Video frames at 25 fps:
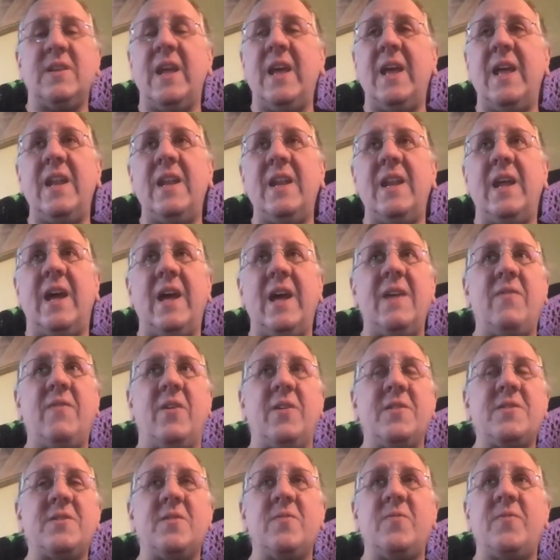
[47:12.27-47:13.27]
And I've
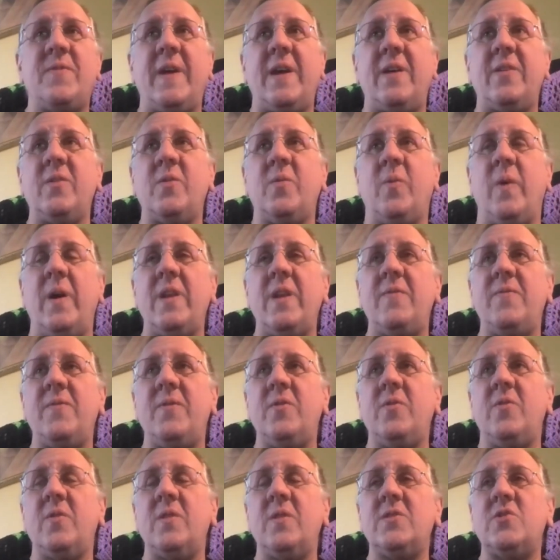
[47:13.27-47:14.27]
also found quite a
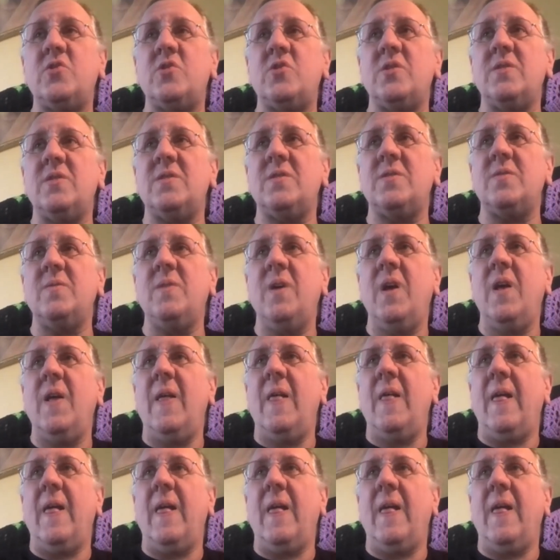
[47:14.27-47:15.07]
few Christians who